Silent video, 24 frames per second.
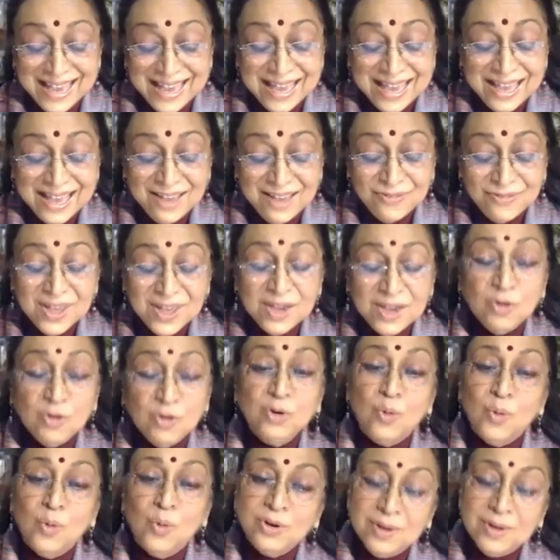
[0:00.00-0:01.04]
If they could
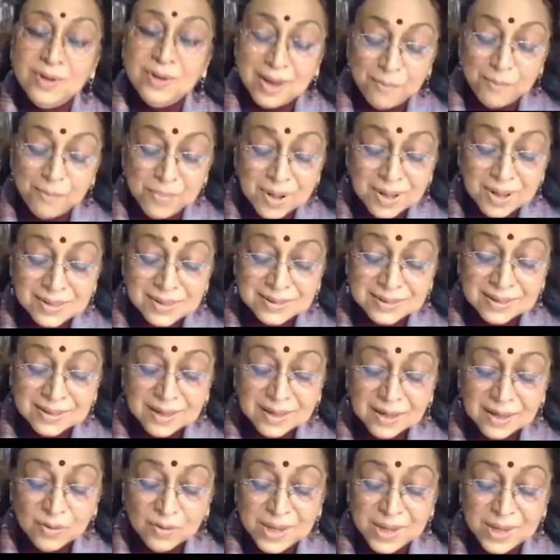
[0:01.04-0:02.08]
quote numbers,
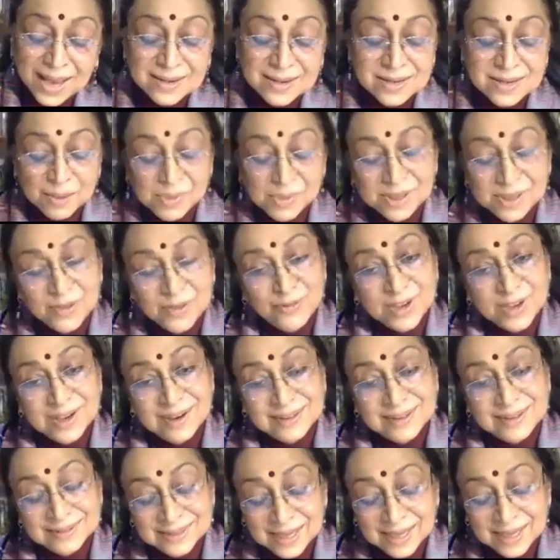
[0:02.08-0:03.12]
we have the figures.
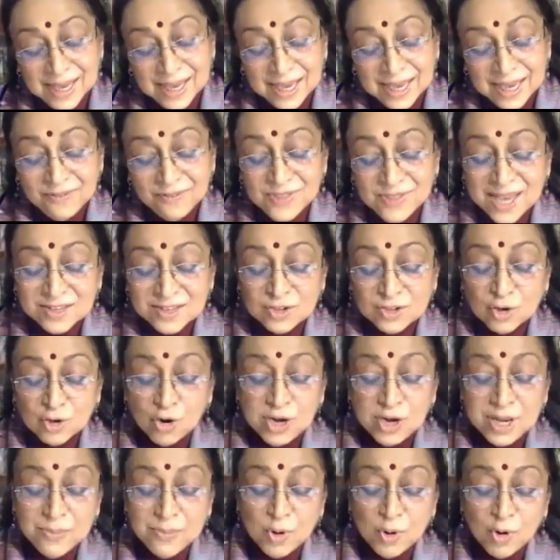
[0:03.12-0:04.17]
If their story
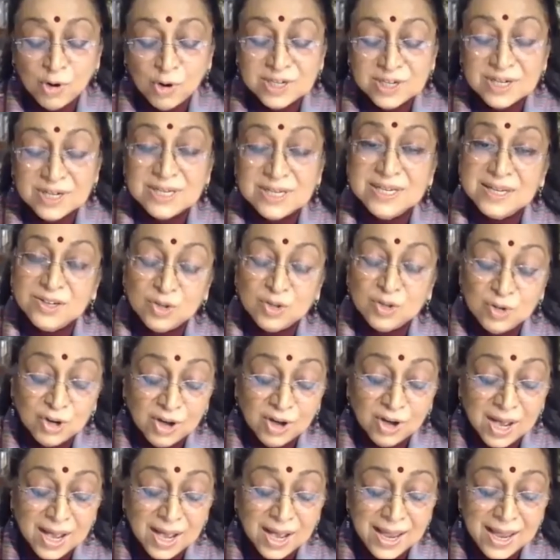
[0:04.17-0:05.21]
brought it to your
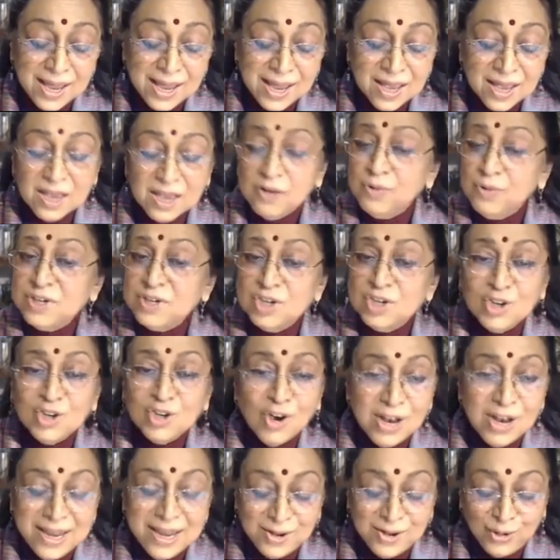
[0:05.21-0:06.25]
eye, we
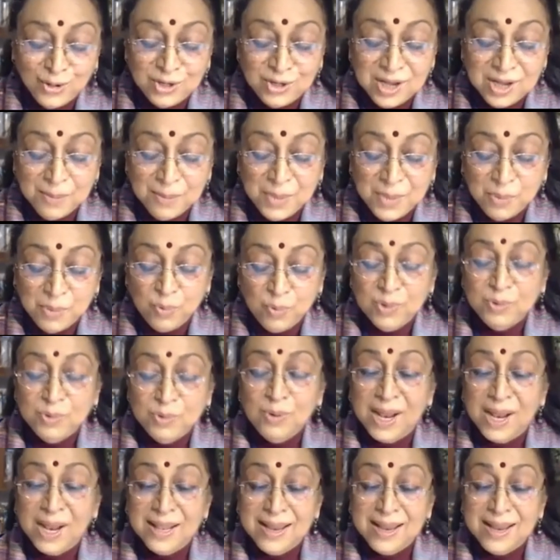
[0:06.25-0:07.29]
surely could come up with
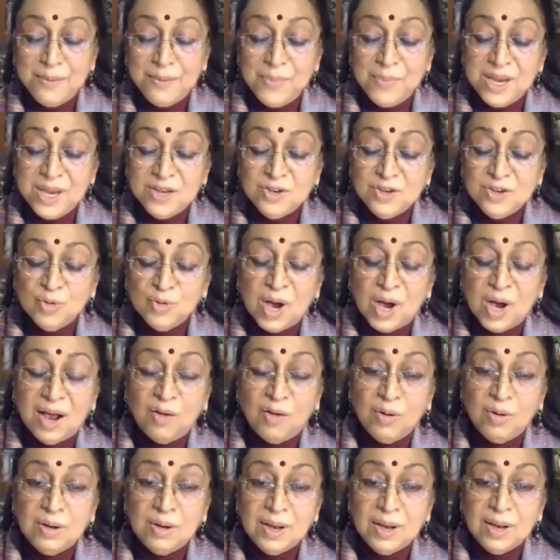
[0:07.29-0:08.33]
one that made you
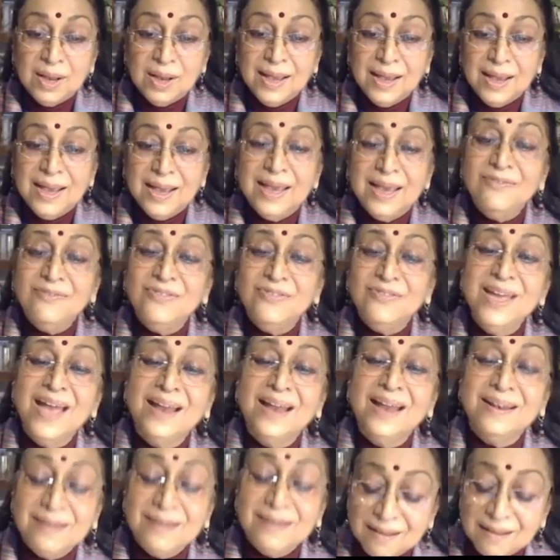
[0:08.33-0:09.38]
howl. If
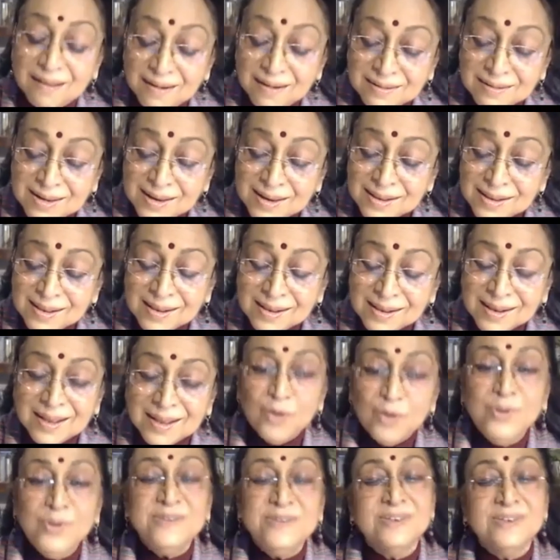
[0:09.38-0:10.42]
that kill,
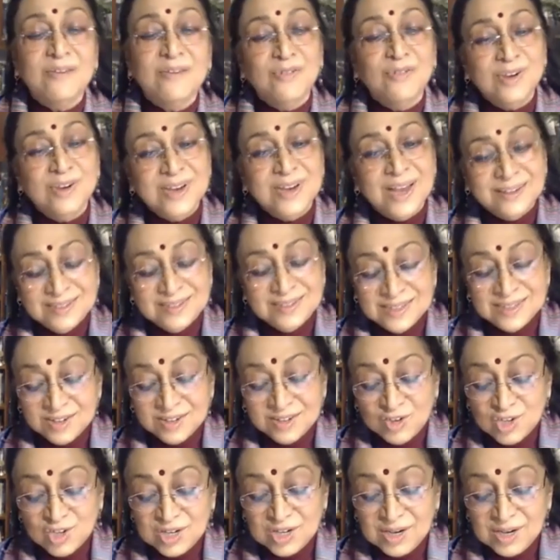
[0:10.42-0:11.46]
we suffered at
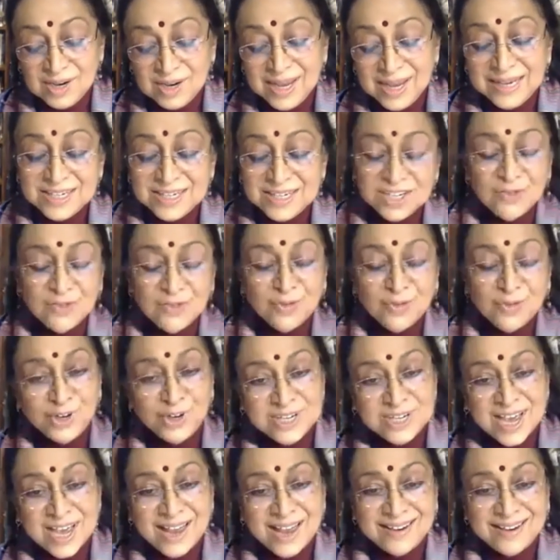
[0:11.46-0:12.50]
Siachen, tit for
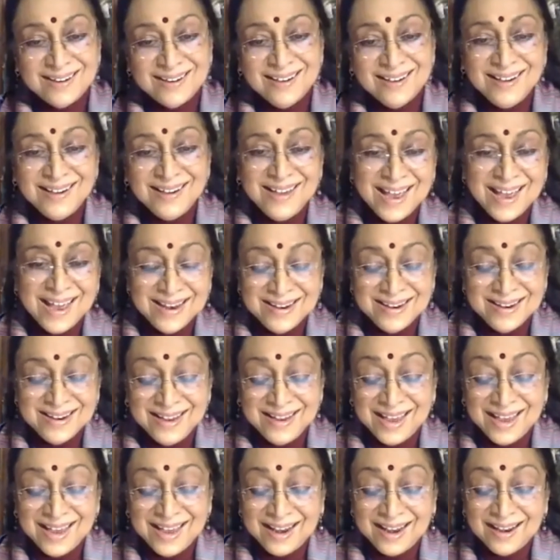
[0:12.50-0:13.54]
tat, again and
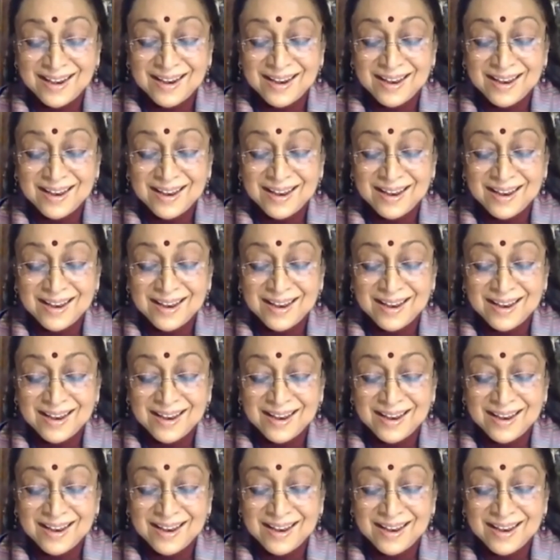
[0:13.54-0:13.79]
again.